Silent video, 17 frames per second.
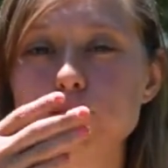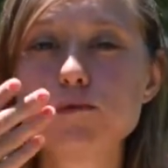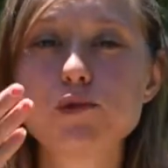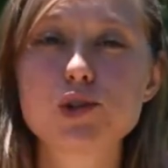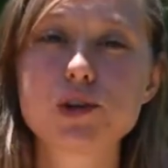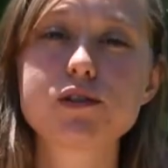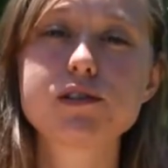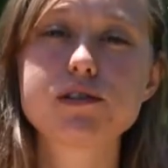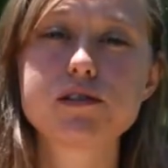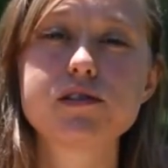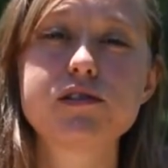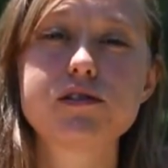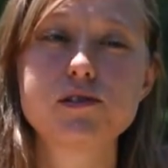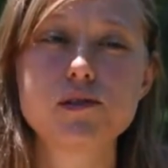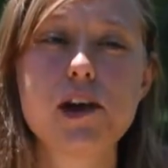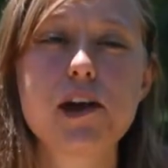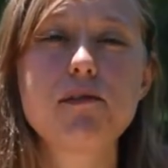I'm sure this
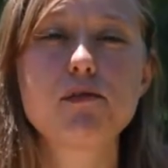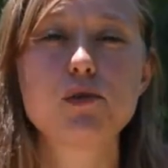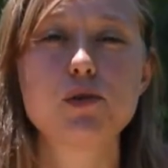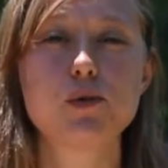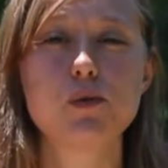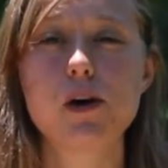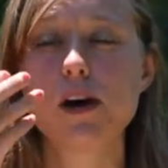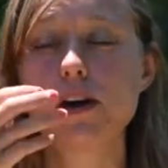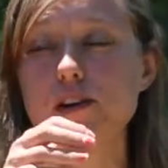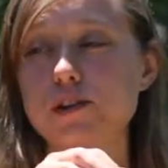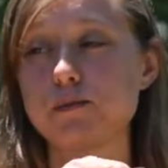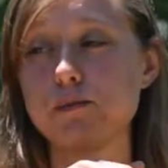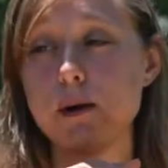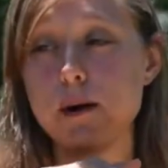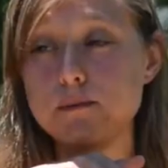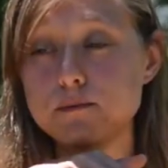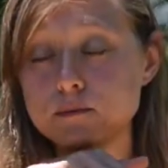is delightful to watch,
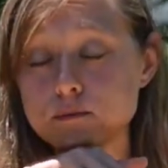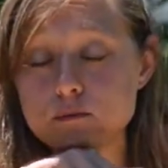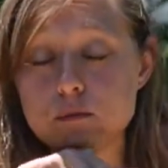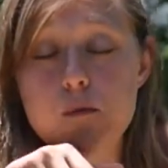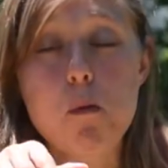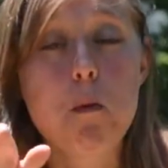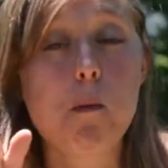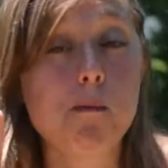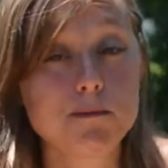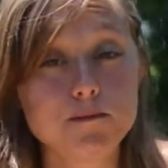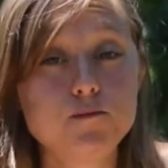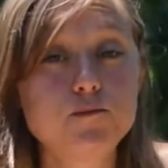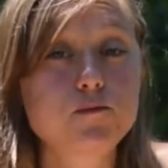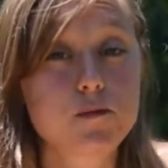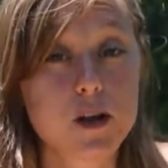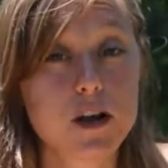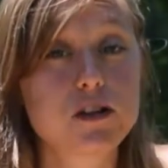but
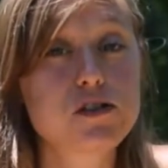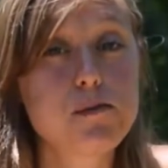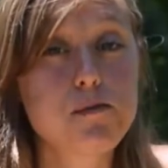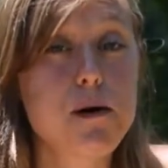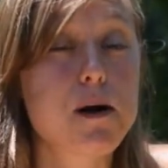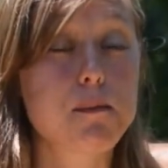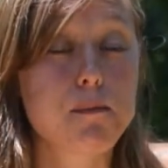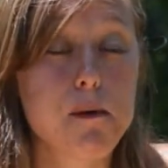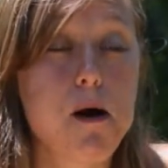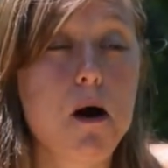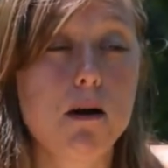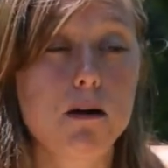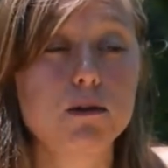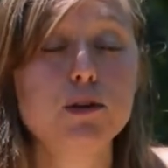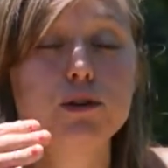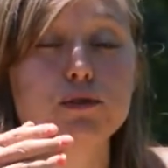it's a mukbang.